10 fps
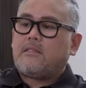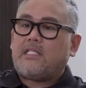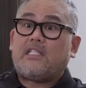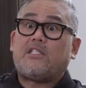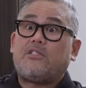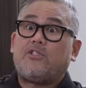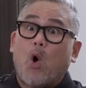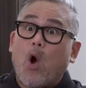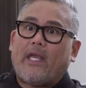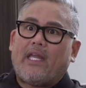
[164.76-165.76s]
see the
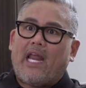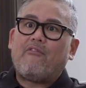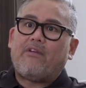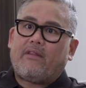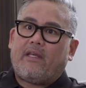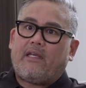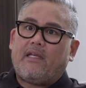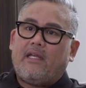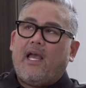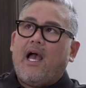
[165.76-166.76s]
joy in everything.
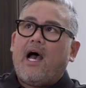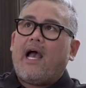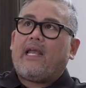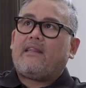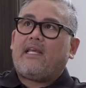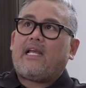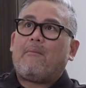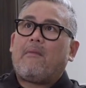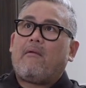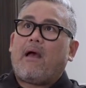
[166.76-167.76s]
I think
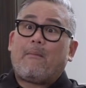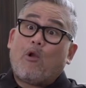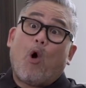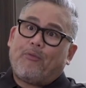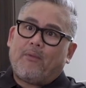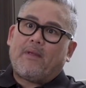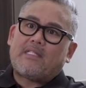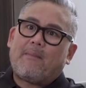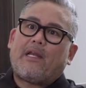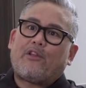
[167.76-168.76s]
I'm an
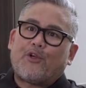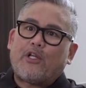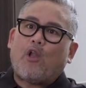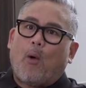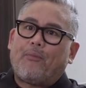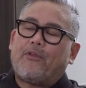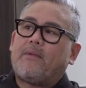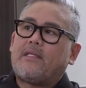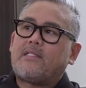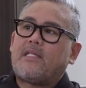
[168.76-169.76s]
optimist. I'm an eternal
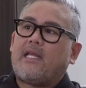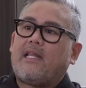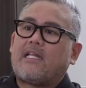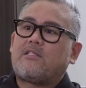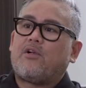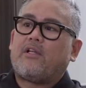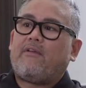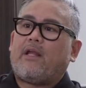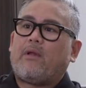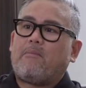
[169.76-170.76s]
optimist, and that's sort
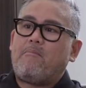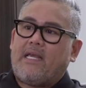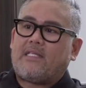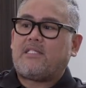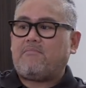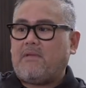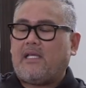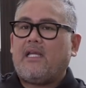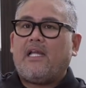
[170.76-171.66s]
of like what makes me